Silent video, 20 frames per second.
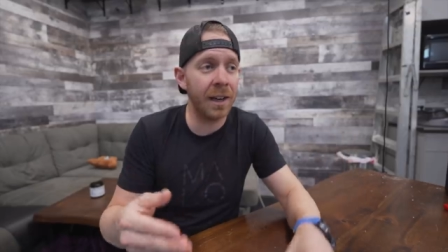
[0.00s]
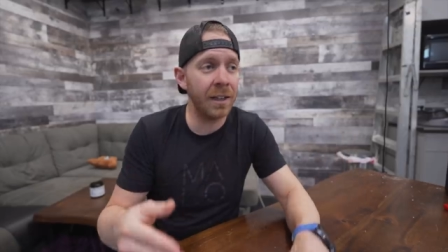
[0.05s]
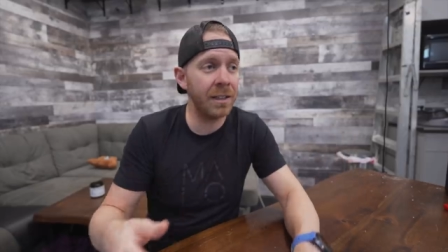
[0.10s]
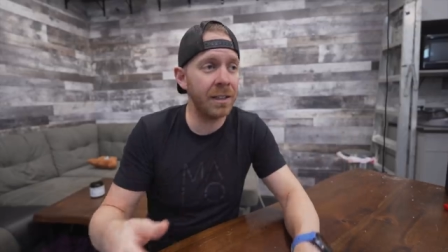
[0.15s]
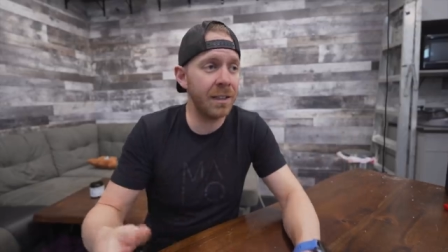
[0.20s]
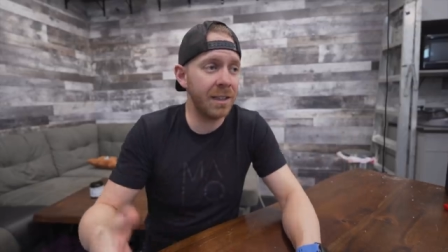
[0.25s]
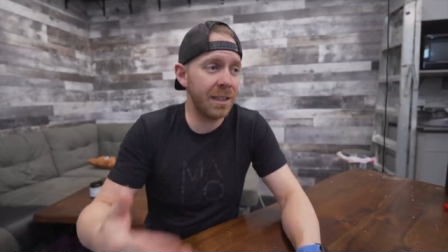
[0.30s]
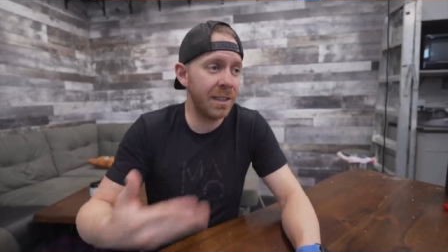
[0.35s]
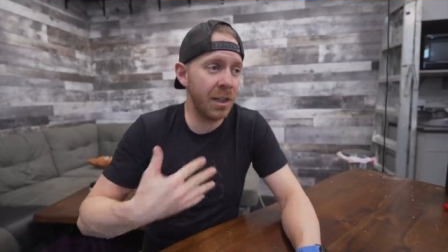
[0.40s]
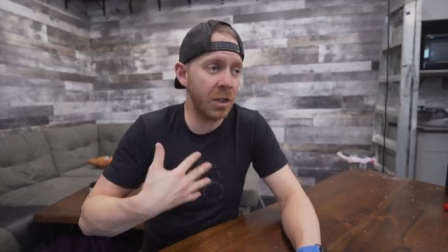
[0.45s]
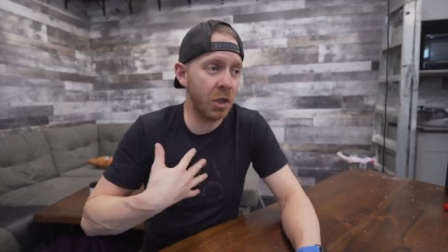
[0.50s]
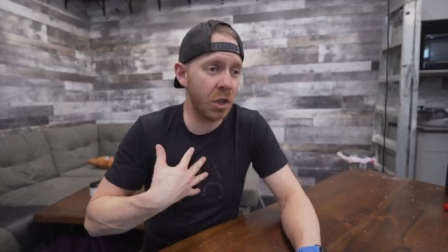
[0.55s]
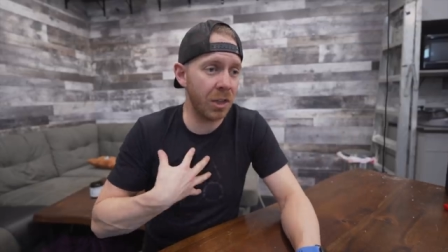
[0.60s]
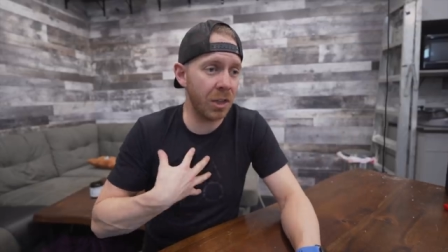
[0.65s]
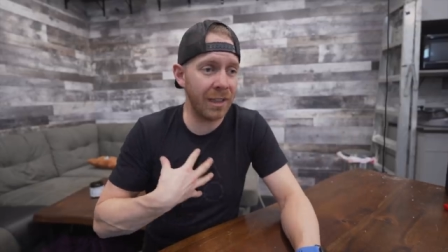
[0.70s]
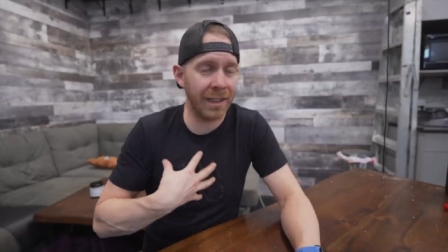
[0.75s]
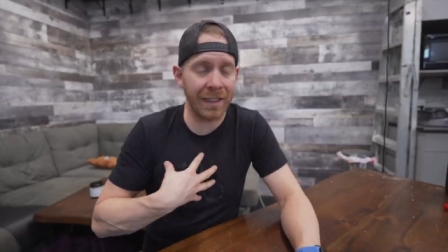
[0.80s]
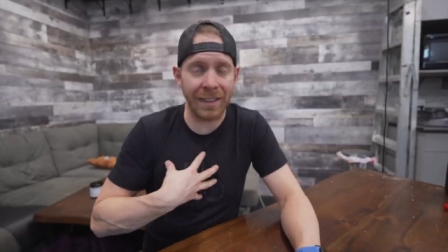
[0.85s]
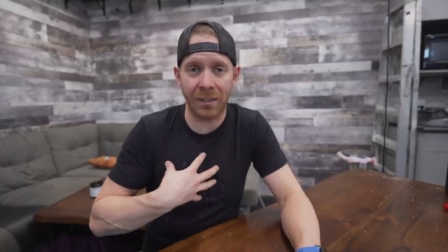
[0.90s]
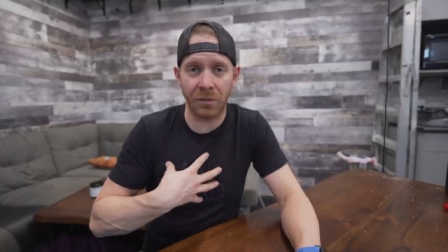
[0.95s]
to
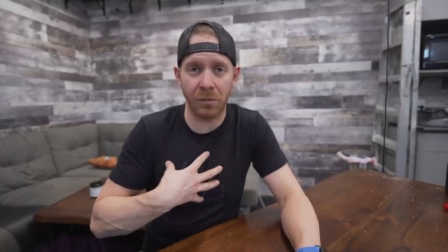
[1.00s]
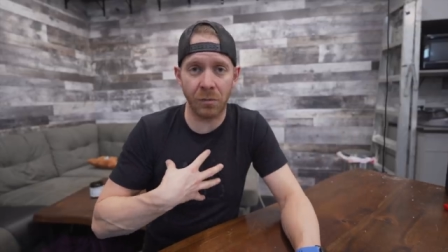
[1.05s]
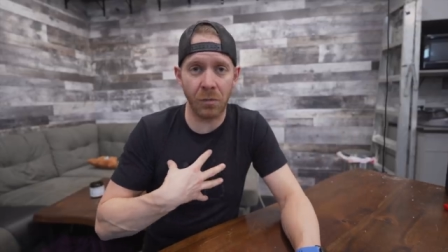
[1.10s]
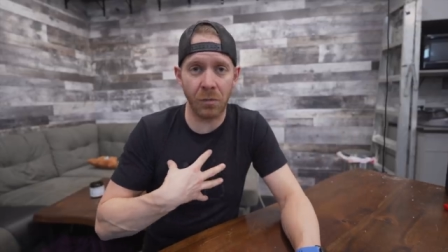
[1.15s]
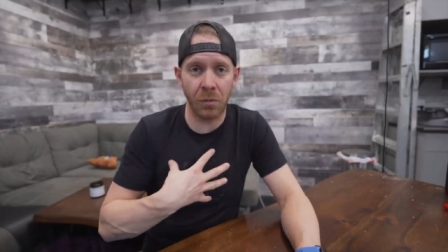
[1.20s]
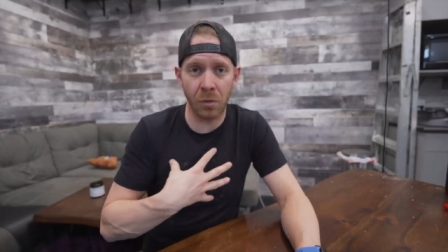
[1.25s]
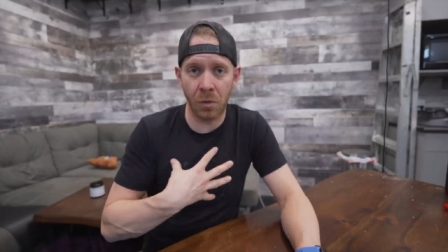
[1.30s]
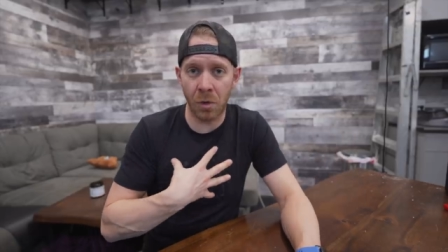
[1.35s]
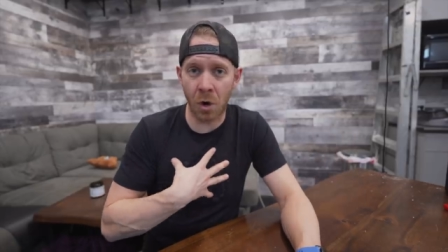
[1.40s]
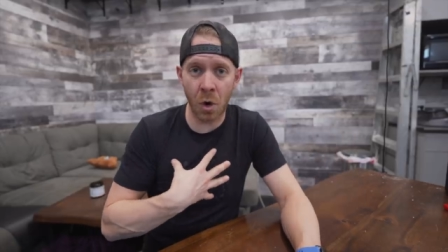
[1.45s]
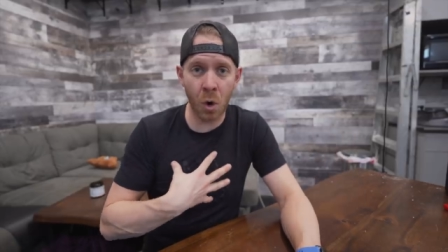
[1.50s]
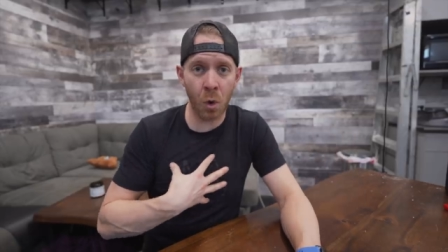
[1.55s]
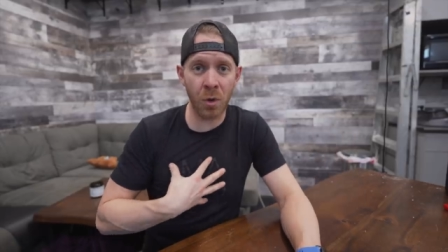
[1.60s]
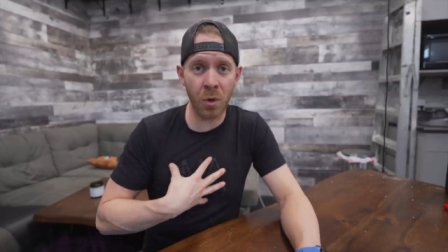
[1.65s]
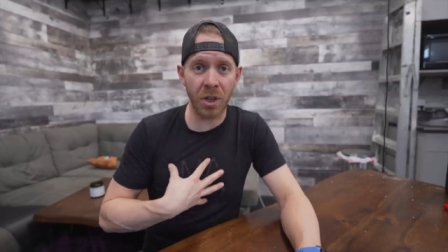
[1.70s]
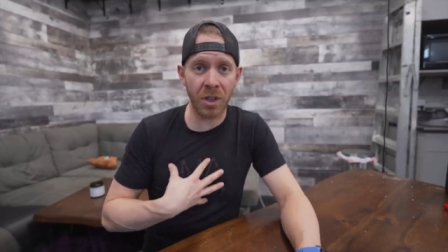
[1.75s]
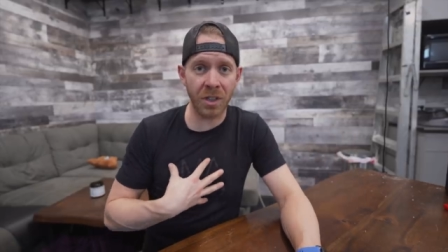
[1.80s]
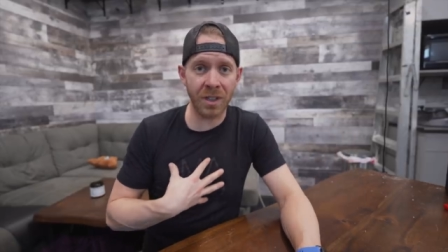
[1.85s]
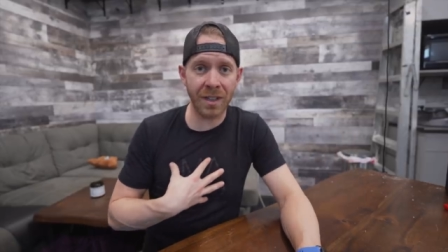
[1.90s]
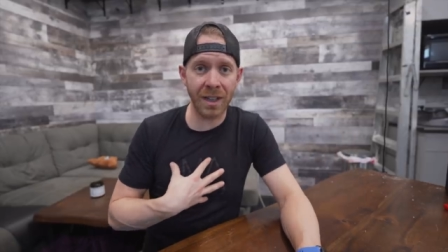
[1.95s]
essentially like know
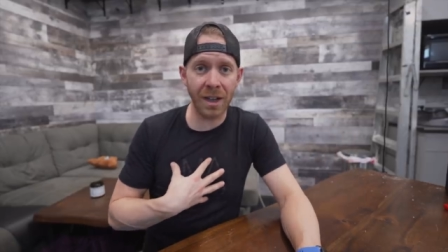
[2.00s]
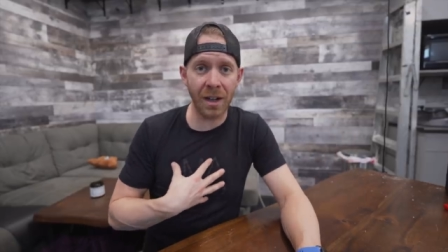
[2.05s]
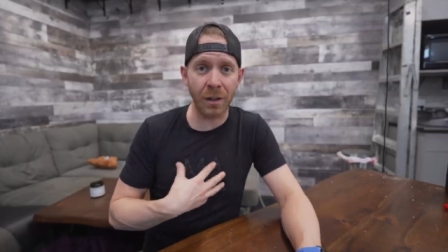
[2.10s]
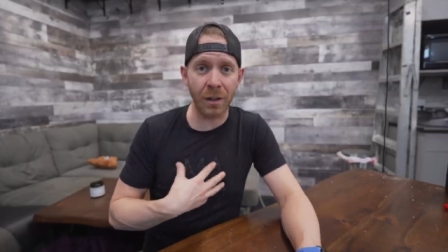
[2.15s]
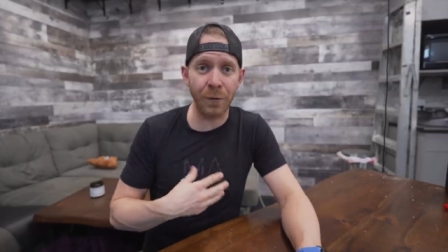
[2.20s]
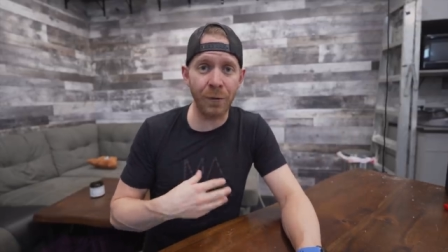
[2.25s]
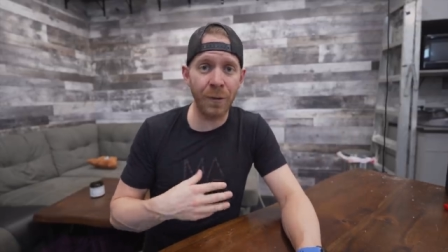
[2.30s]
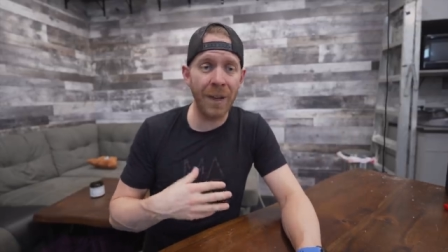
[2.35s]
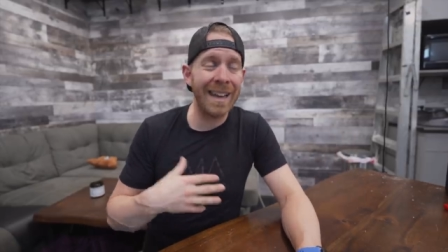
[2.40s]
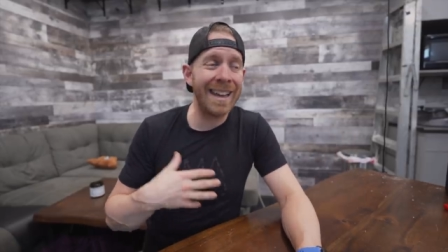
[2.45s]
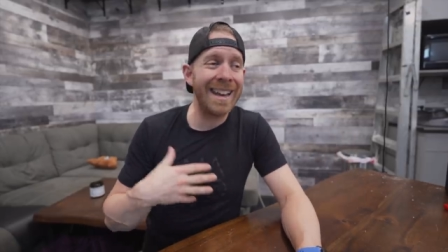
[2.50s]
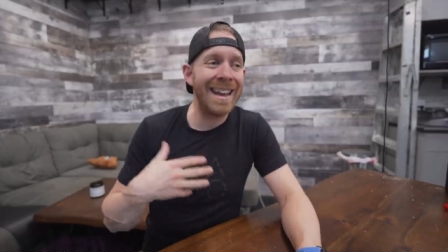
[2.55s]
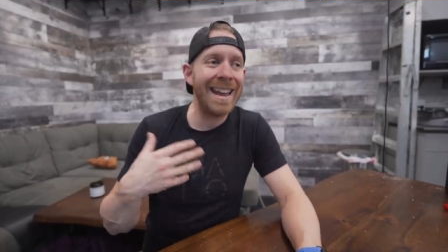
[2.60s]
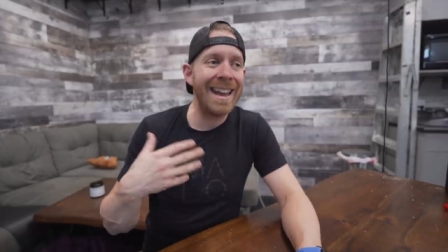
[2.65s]
yourself